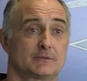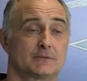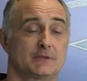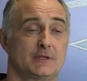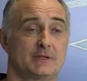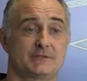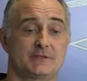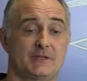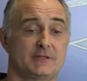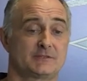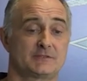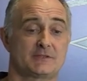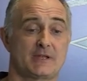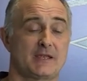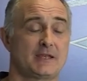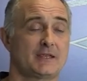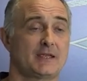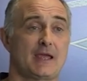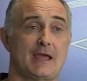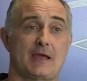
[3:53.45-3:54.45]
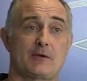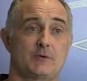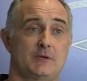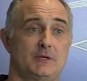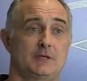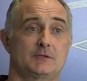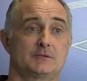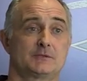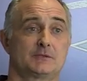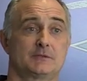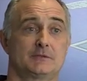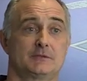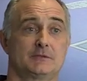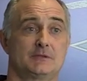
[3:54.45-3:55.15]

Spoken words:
It's take it how it is,